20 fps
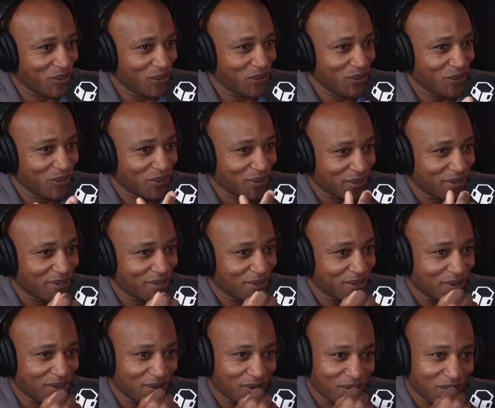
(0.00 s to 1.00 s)
Like
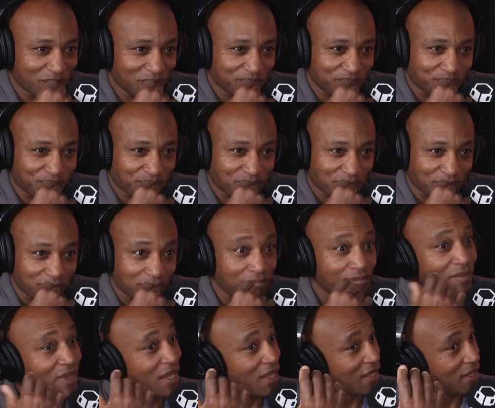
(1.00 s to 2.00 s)
winning is not the
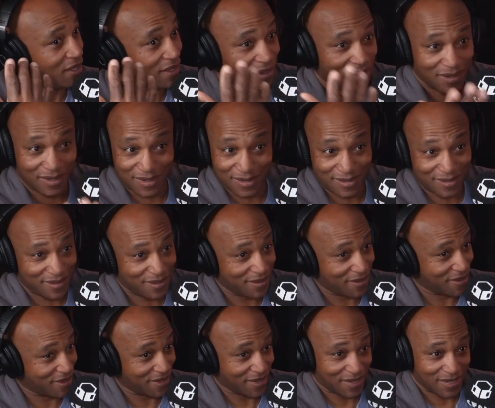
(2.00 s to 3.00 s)
like the
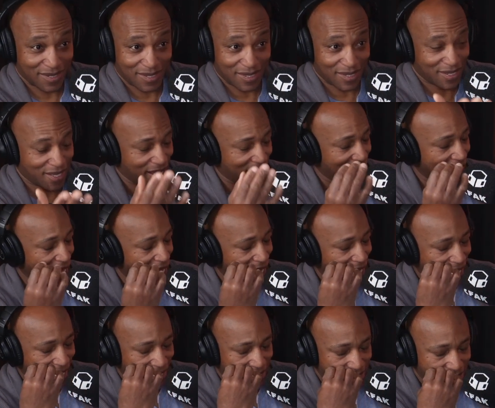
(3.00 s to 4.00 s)
finality or something.
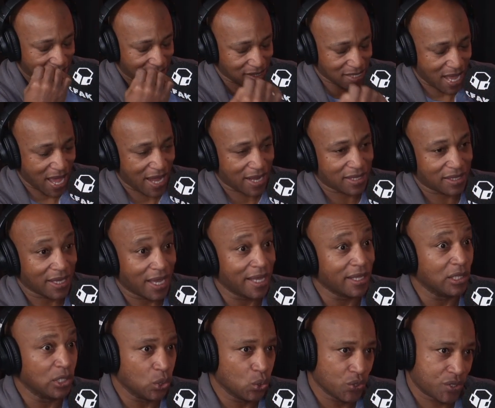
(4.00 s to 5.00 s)
Exactly.
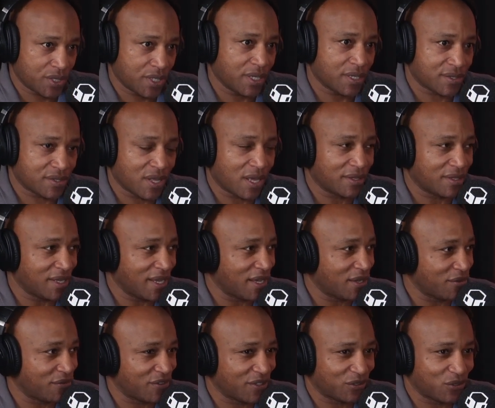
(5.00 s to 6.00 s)
And losing is not the end
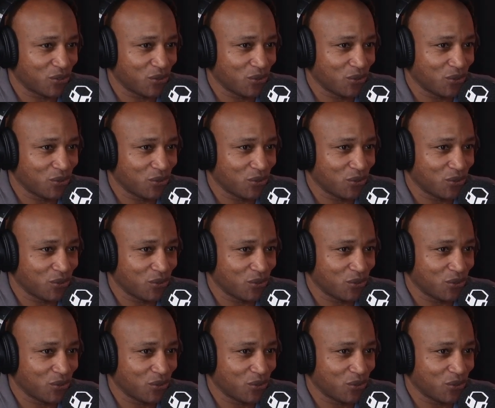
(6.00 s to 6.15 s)
of it too.